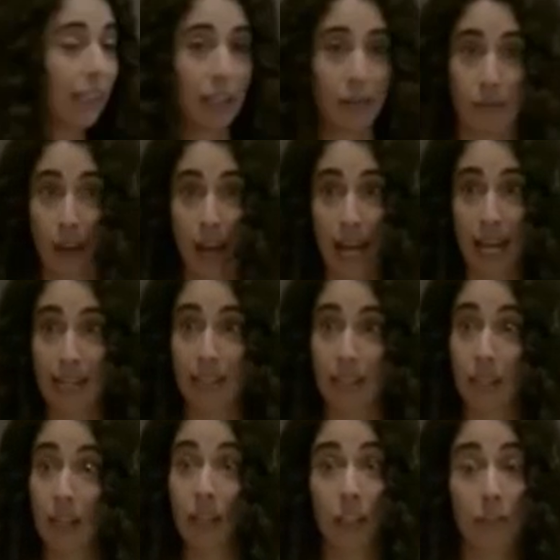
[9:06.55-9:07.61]

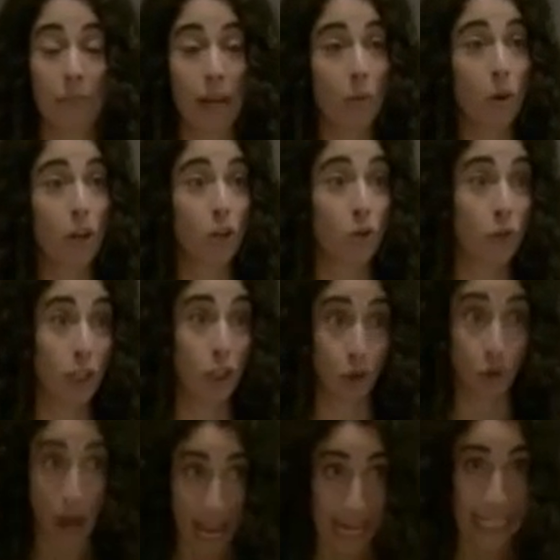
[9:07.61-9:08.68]
ill-advised, you might want to
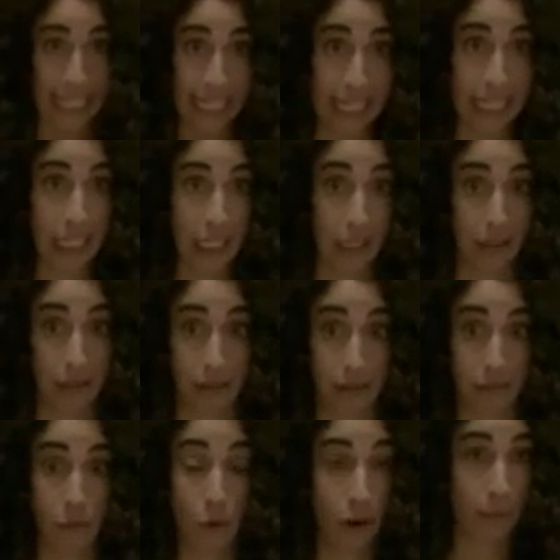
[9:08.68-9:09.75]
retract it
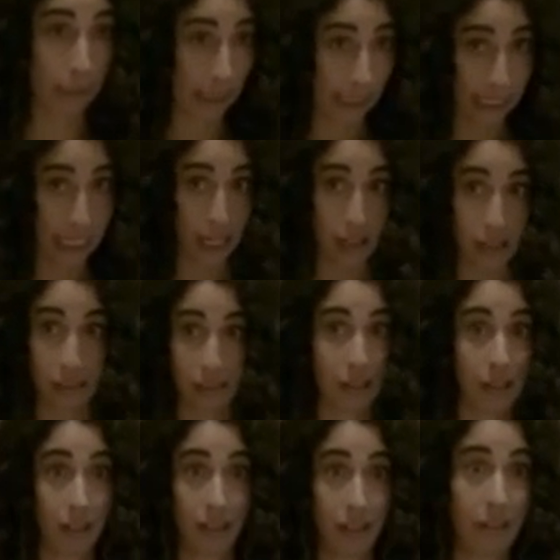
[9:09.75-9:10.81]
formally.
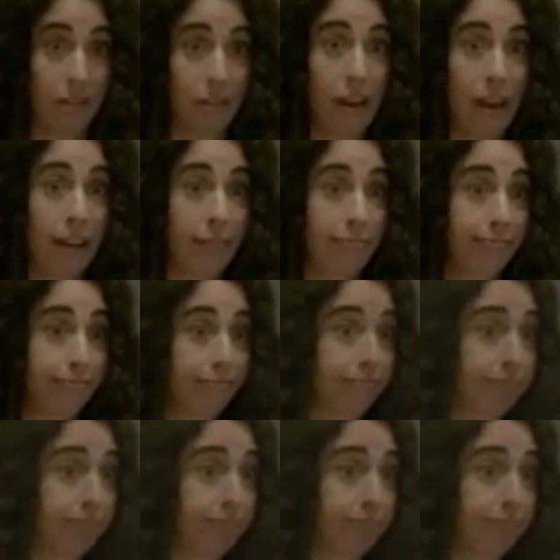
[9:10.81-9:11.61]
Okay?